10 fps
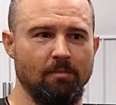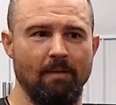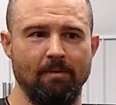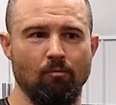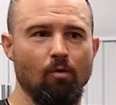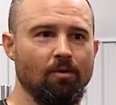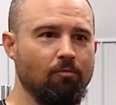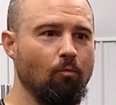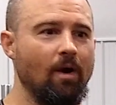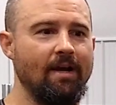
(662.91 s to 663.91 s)
It might be worth
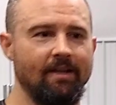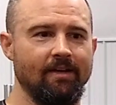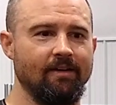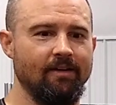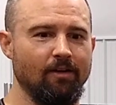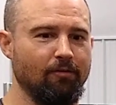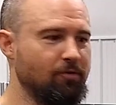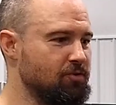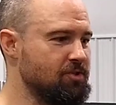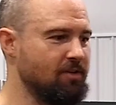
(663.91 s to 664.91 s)
waiting. If
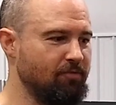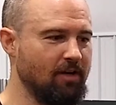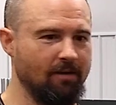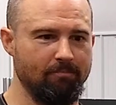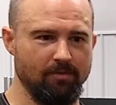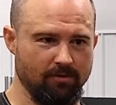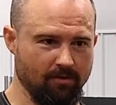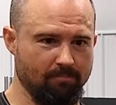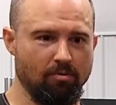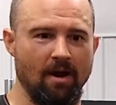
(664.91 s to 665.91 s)
you got a
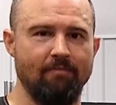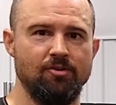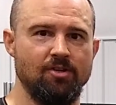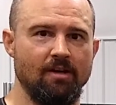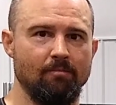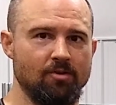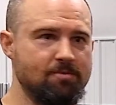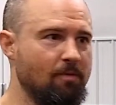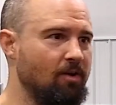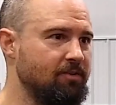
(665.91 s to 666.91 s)
private gym or a
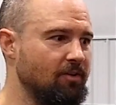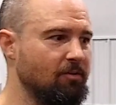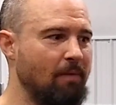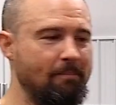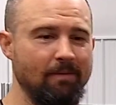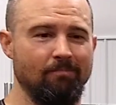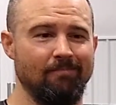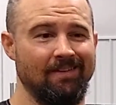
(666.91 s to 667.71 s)
small deal, it might be.